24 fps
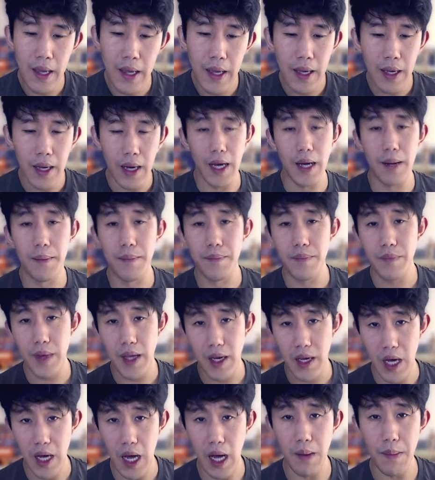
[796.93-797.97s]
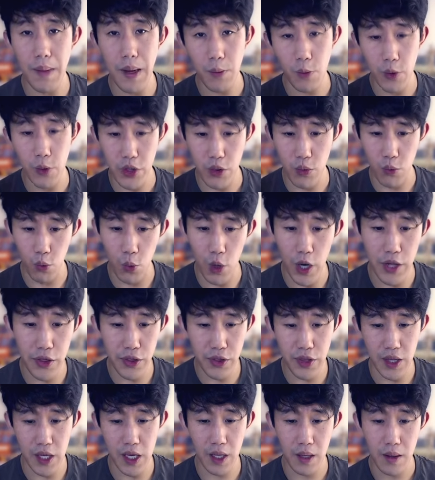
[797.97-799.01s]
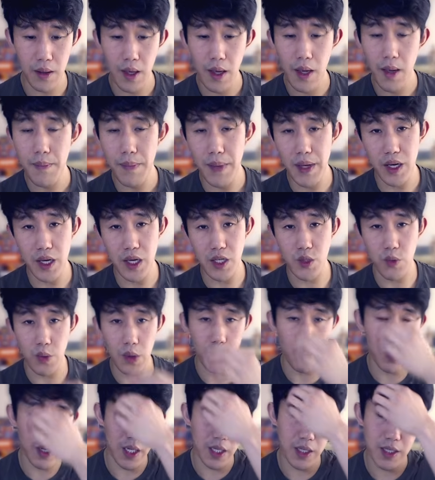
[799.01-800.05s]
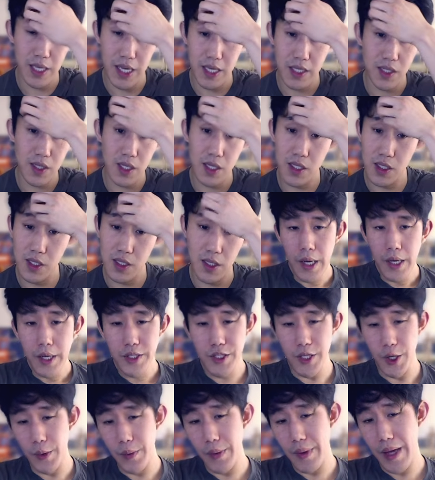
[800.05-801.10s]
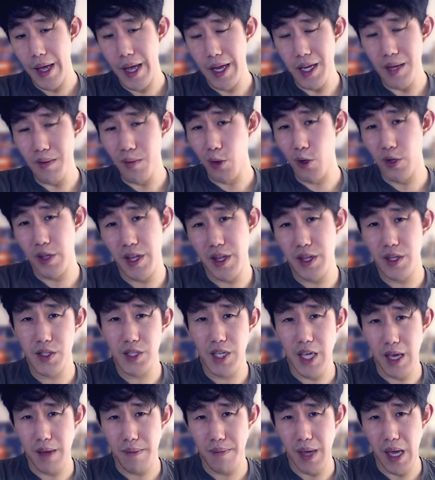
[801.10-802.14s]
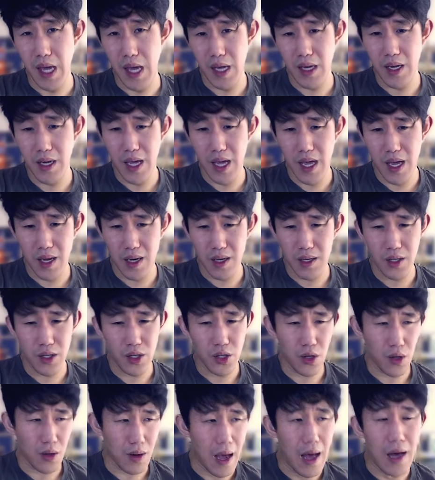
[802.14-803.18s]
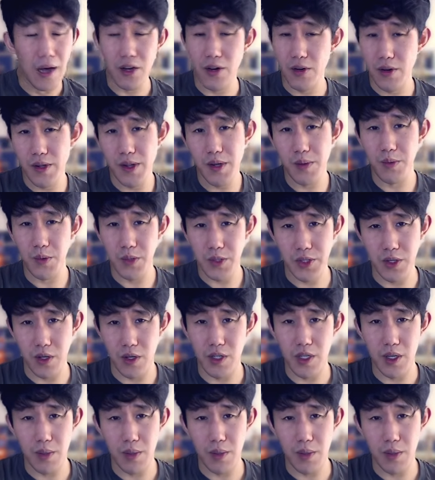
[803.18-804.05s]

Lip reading: and come up with one thing, because we want to test this. So any more than this campaign and your algorithm will start to